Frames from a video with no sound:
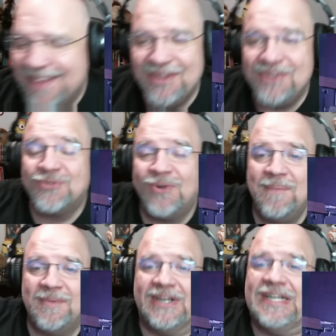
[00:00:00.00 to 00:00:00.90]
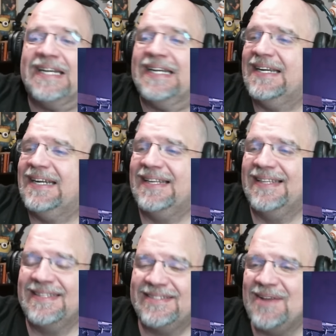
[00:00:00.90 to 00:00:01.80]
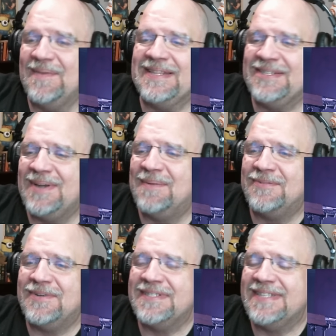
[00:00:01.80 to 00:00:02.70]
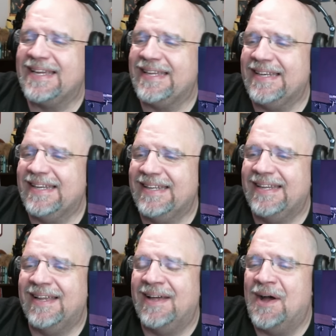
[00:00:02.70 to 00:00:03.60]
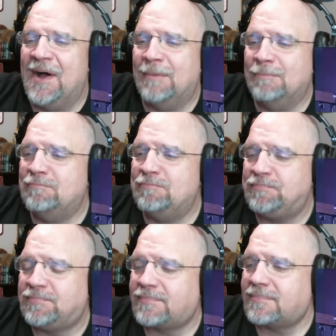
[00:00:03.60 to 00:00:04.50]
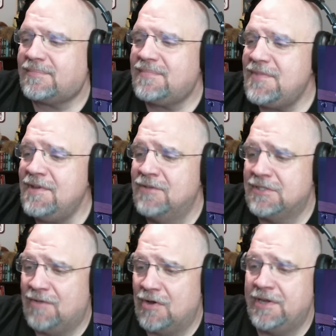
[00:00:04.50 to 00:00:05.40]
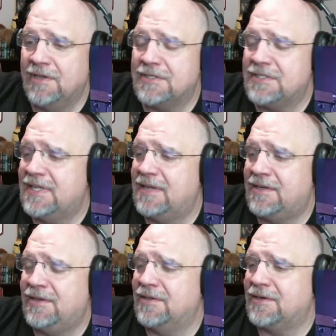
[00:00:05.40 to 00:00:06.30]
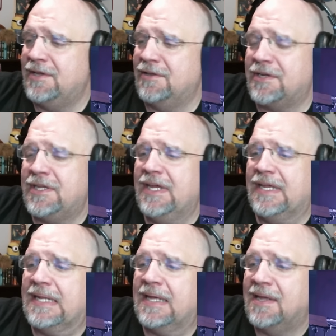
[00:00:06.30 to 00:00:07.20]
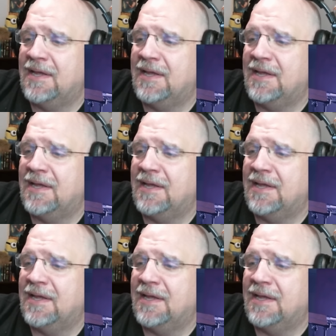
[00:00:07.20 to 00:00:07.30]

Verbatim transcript: The drummer let's talk about the drummer for a second. Um, first of all, killer killer killer kit.